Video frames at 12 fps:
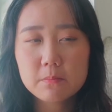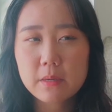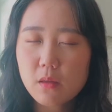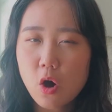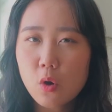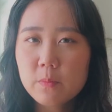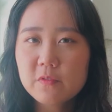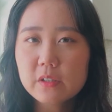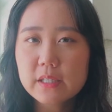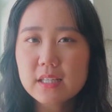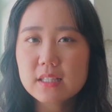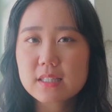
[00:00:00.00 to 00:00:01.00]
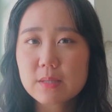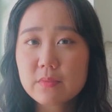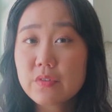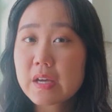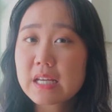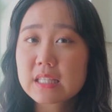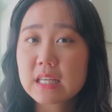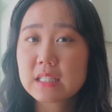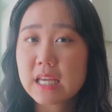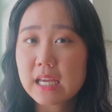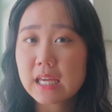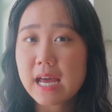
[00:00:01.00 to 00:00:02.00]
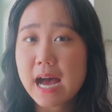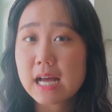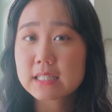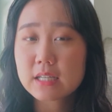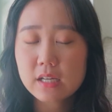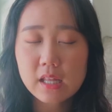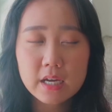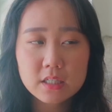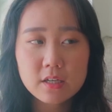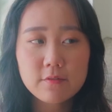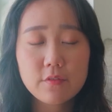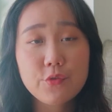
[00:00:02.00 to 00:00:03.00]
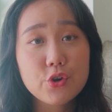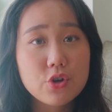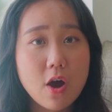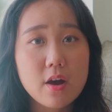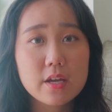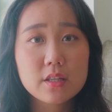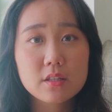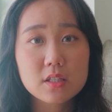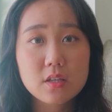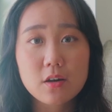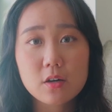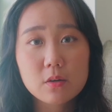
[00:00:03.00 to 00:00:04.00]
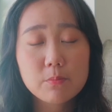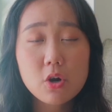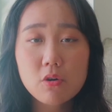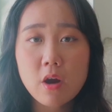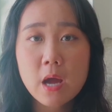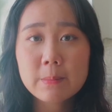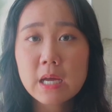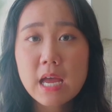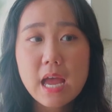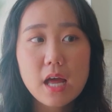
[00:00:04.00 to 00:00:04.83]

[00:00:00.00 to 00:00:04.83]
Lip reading: but hopefully some of you guys can take it as an elective if you're not in the Sauder program.